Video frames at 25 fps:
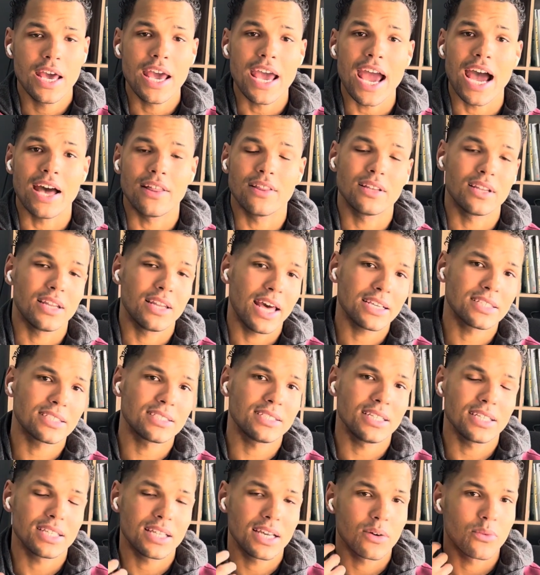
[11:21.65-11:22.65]
And the next
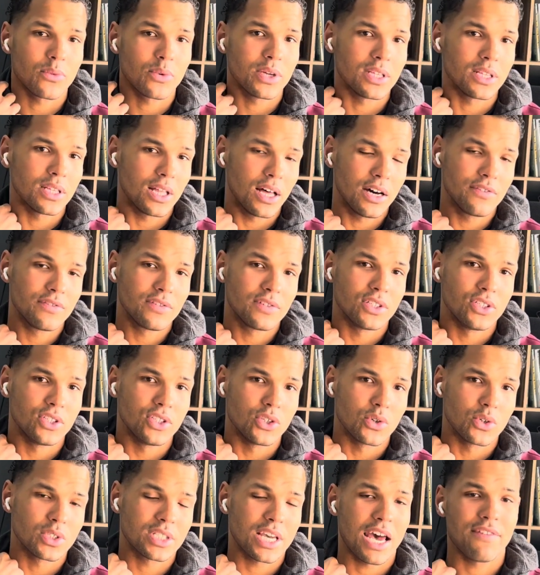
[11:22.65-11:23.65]
thing that we love to
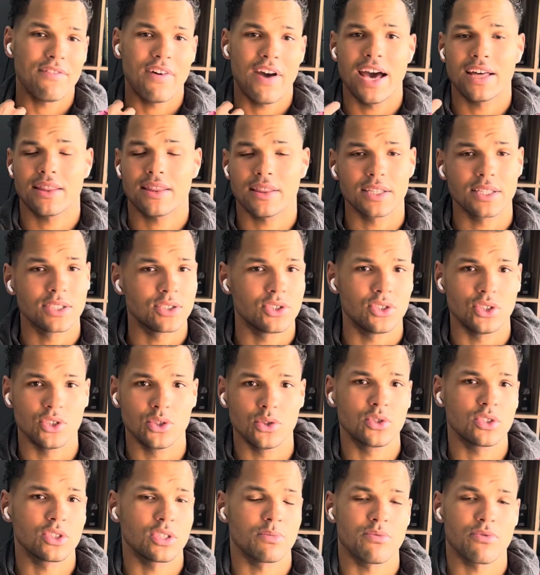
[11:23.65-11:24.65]
do is have athletes do
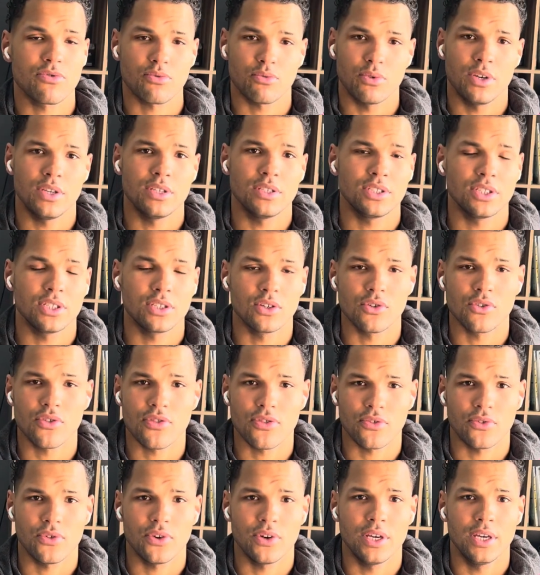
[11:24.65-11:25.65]
some
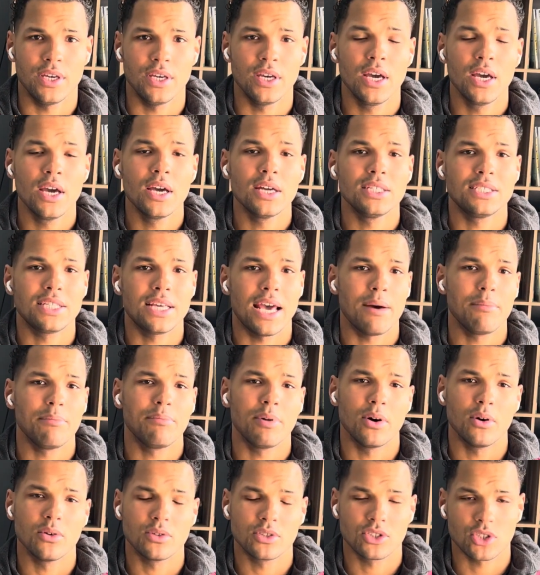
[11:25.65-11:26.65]
3-0-3
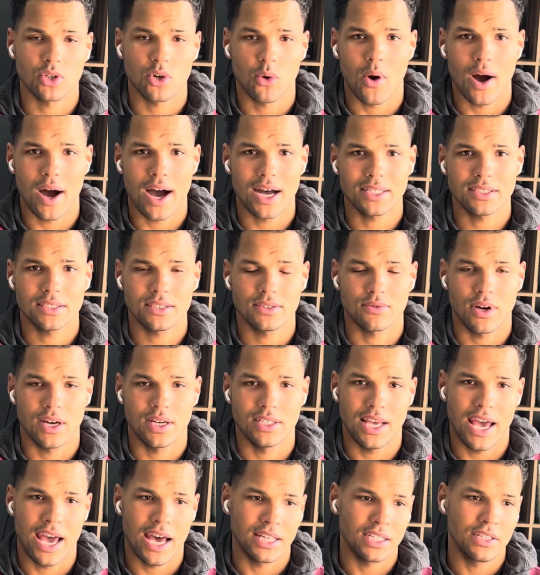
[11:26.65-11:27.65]
tempo squats, right?
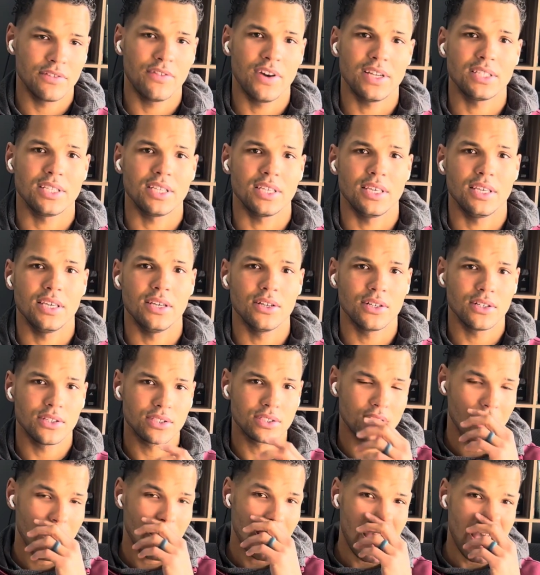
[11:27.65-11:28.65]
To elevate the heels
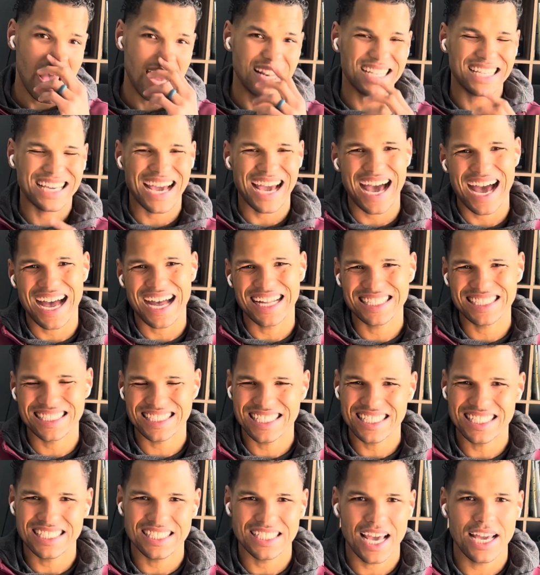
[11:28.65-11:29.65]
and
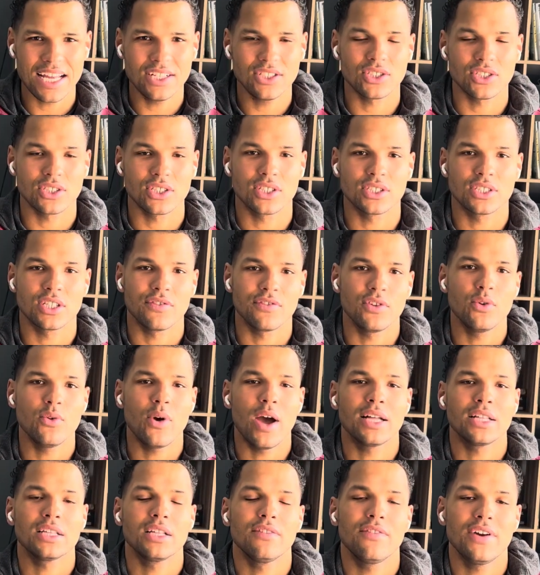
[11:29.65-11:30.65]
constant tension, because if you
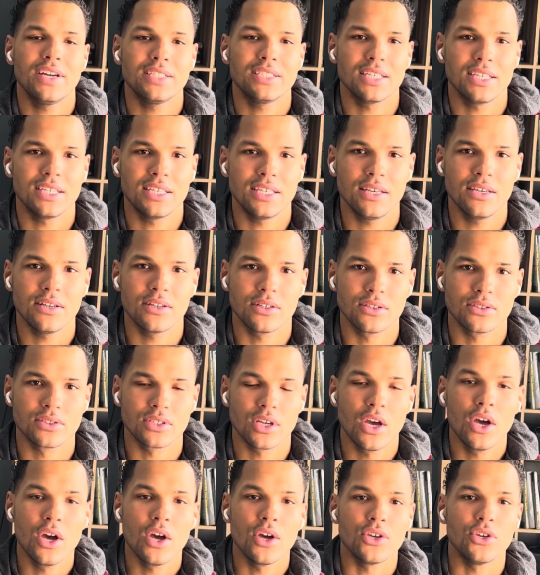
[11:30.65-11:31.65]
elevate the heels,
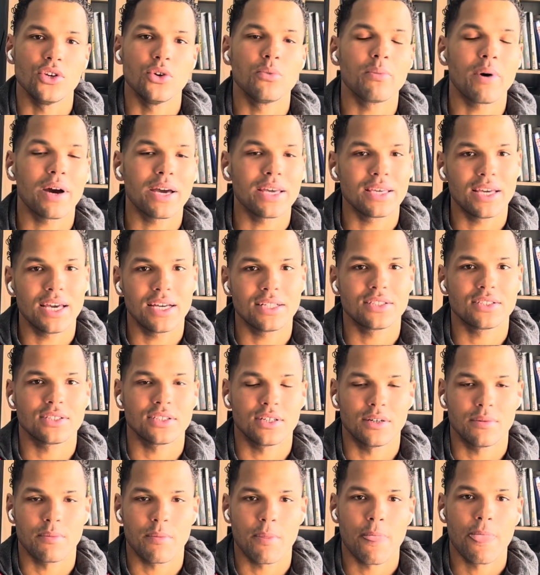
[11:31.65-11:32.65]
you might get
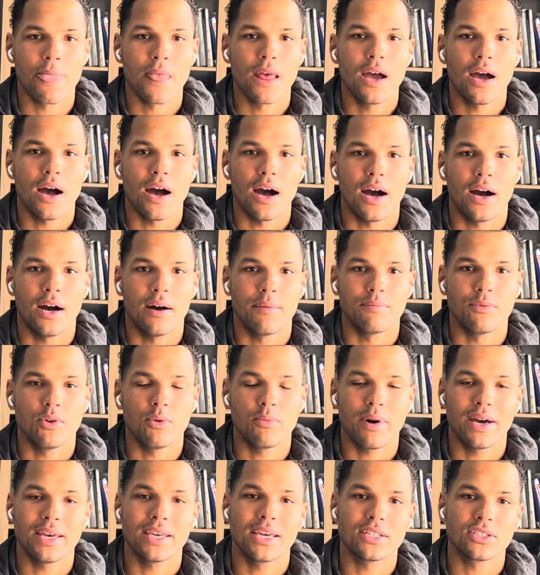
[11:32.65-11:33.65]
some
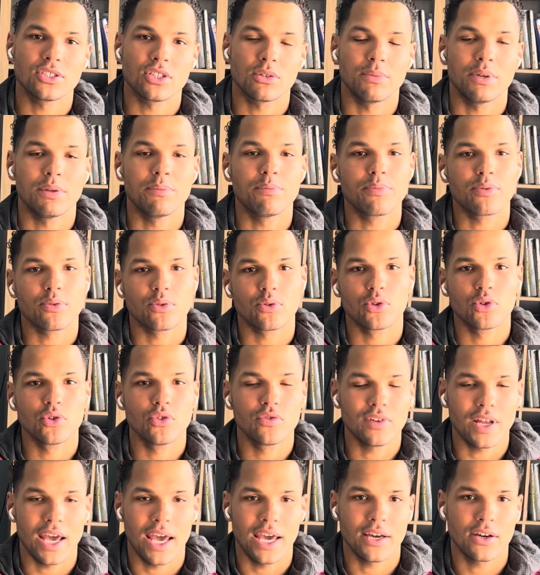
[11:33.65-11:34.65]

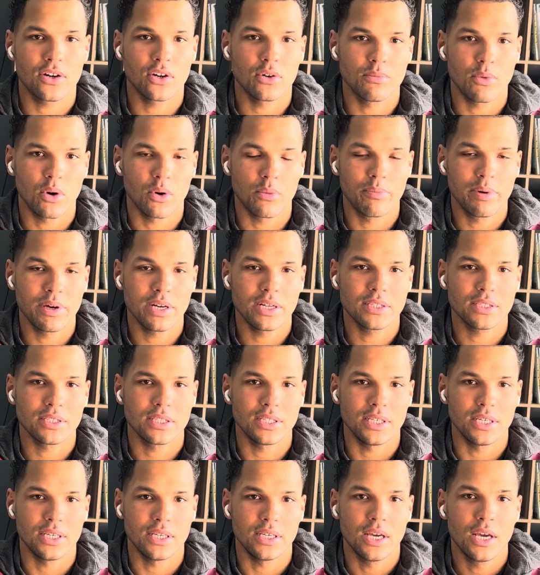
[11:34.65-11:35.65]
improved ankle
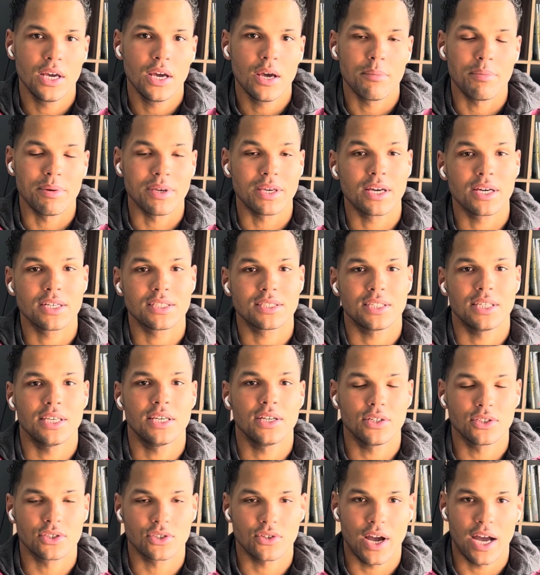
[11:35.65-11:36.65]
mobility because the
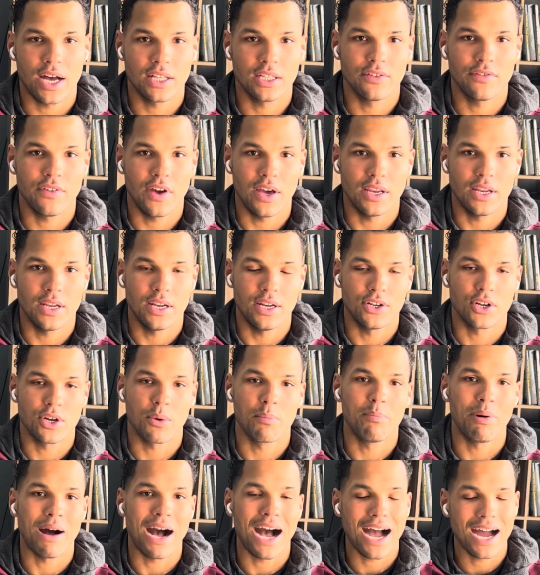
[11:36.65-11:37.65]
heels are elevated and your
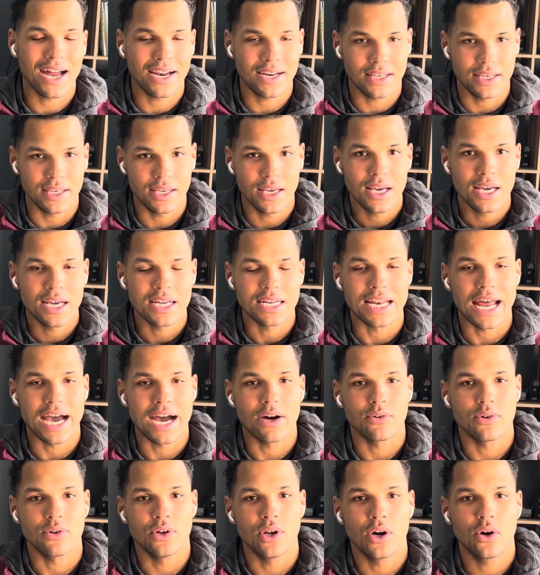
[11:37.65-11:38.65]
body now
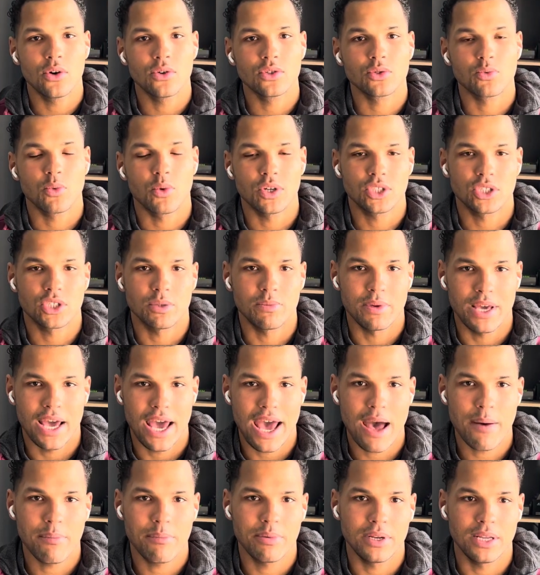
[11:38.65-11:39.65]
knows what should be
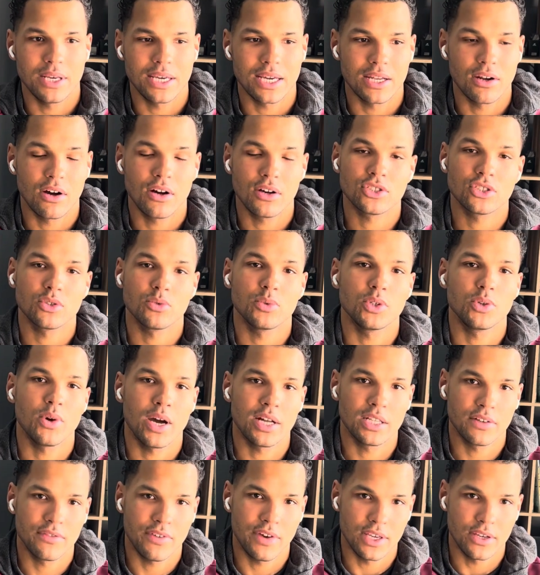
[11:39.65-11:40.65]
happening. And also when you
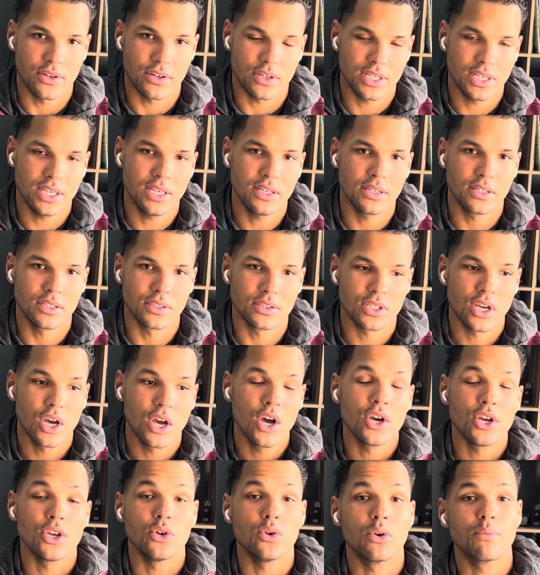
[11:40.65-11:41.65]
elevate your heels,
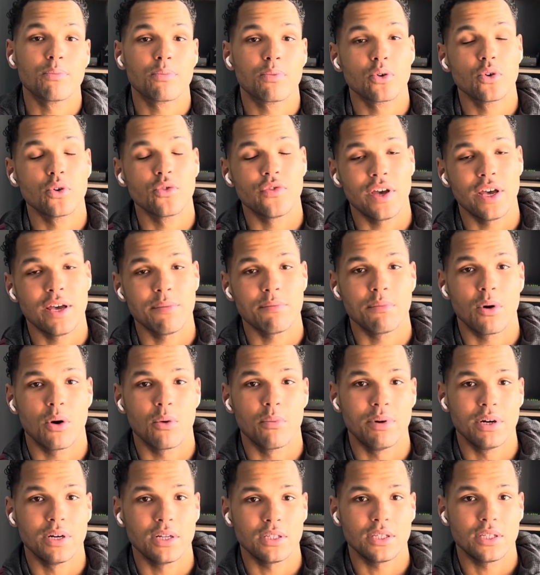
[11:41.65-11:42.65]
you improve hip
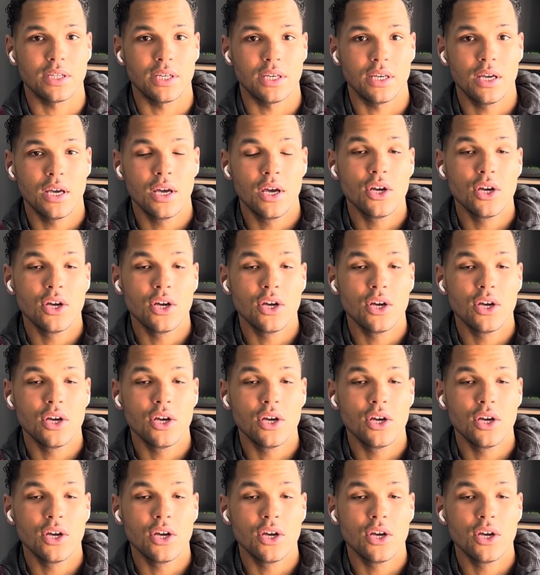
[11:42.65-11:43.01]
mobility.